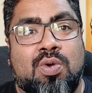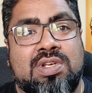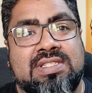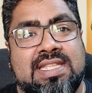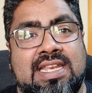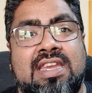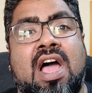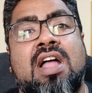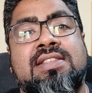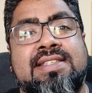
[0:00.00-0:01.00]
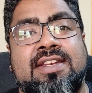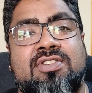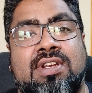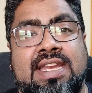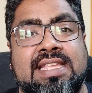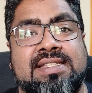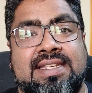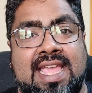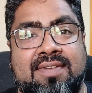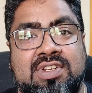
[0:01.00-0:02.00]
noticed that the large central nasal
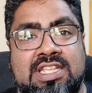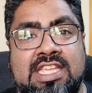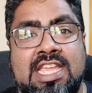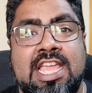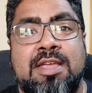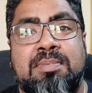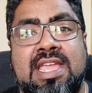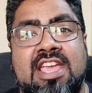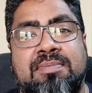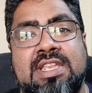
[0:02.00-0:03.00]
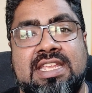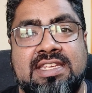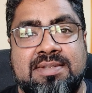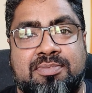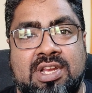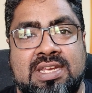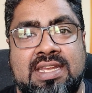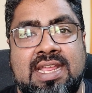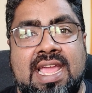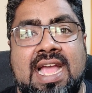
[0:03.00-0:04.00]
cavity may have been
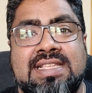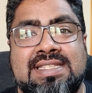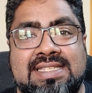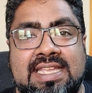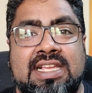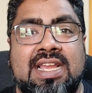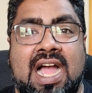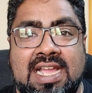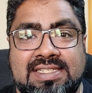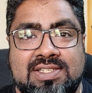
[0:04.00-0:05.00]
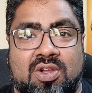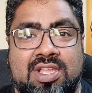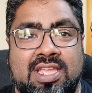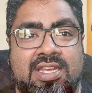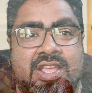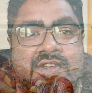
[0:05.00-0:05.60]
interpreted as a single eye socket,